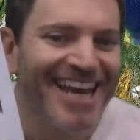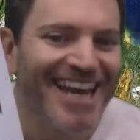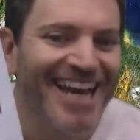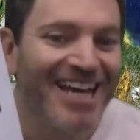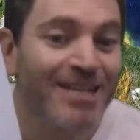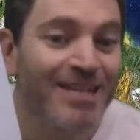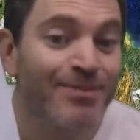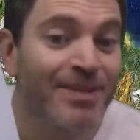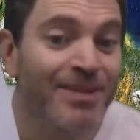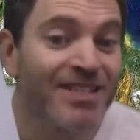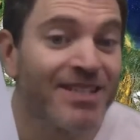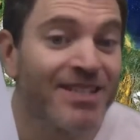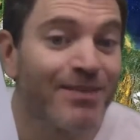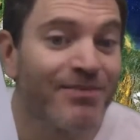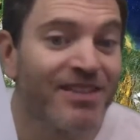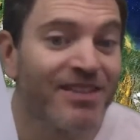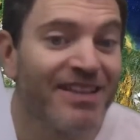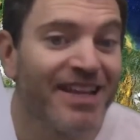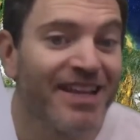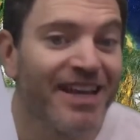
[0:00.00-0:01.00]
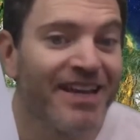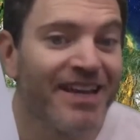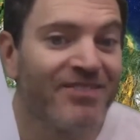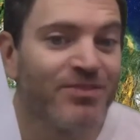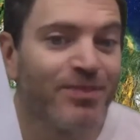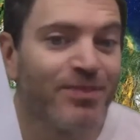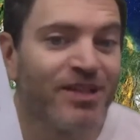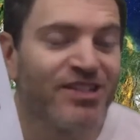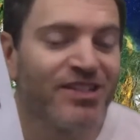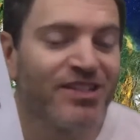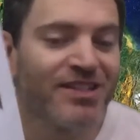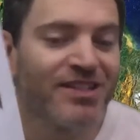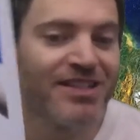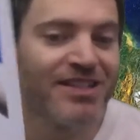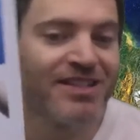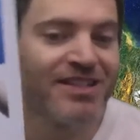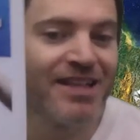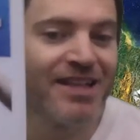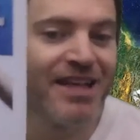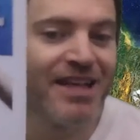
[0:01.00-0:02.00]
has been something that I've
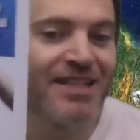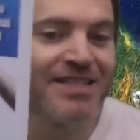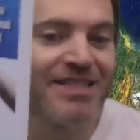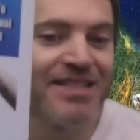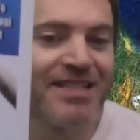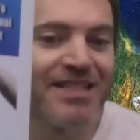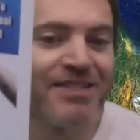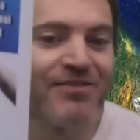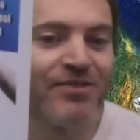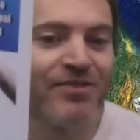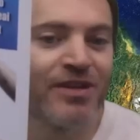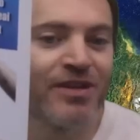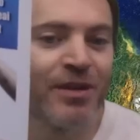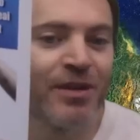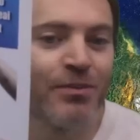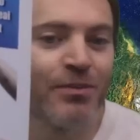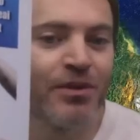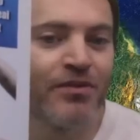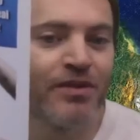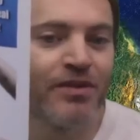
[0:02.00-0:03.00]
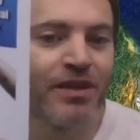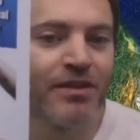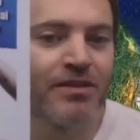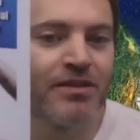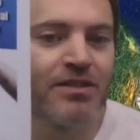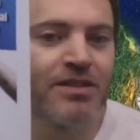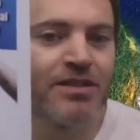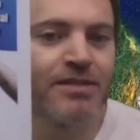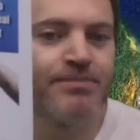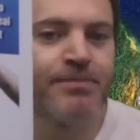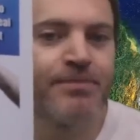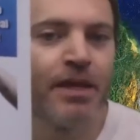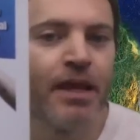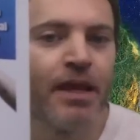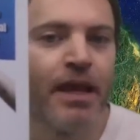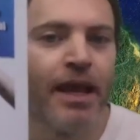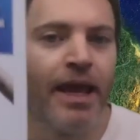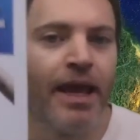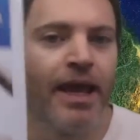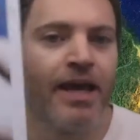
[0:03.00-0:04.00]
specialized in for a number of years.
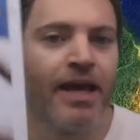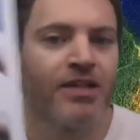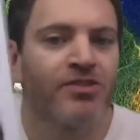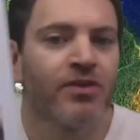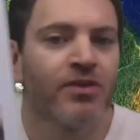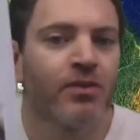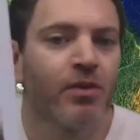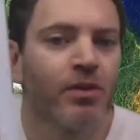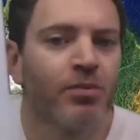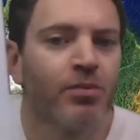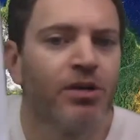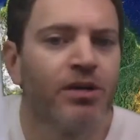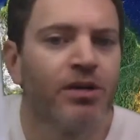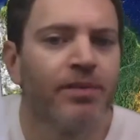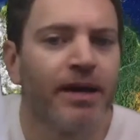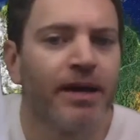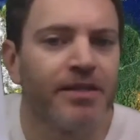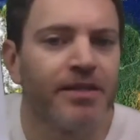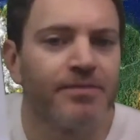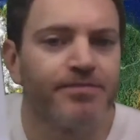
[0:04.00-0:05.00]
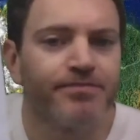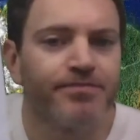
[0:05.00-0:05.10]
And so I wrote a book about it.